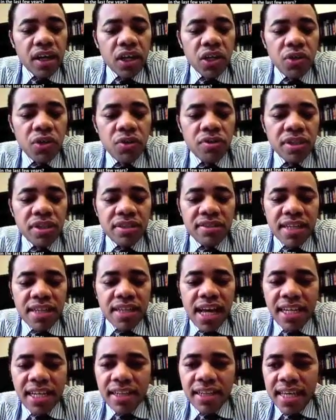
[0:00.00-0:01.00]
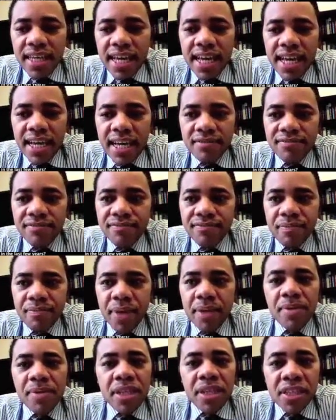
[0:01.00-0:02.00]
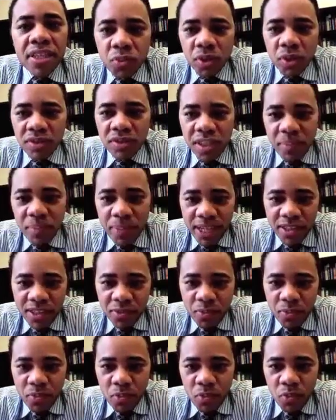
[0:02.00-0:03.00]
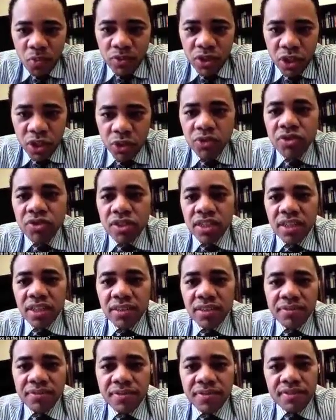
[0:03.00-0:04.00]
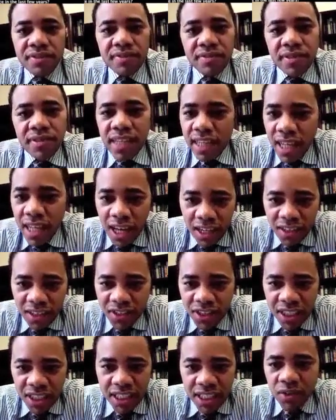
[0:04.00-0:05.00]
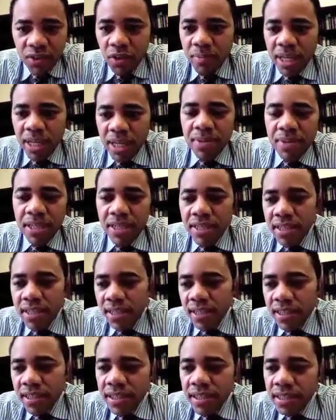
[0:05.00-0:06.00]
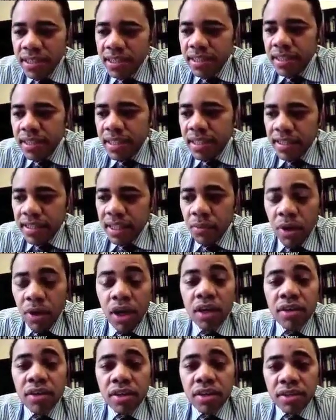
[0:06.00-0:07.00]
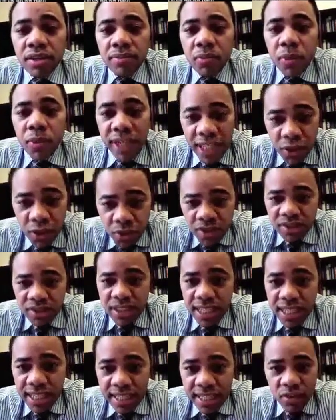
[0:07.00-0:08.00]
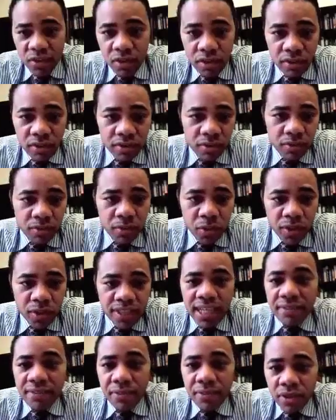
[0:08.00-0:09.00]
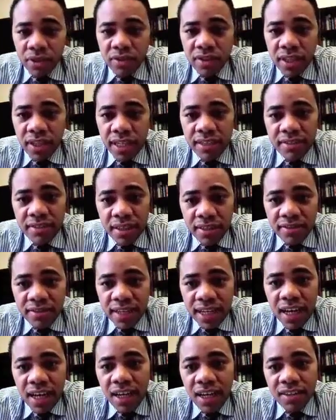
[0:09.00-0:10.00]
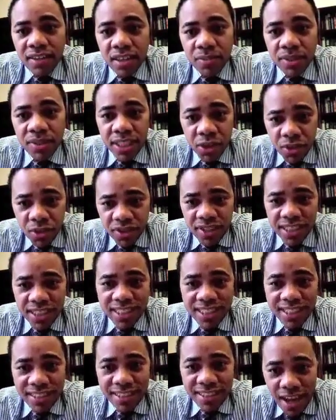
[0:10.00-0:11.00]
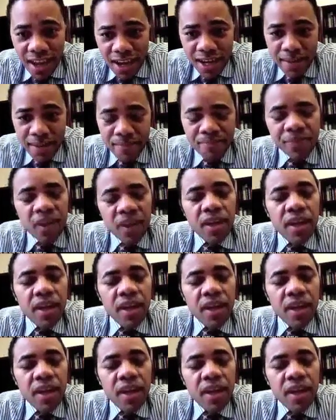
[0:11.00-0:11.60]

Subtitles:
who decided that maybe this wasn't the best use of psychology, or maybe there were other more interesting or more diverse things that psychology was interested in at the time,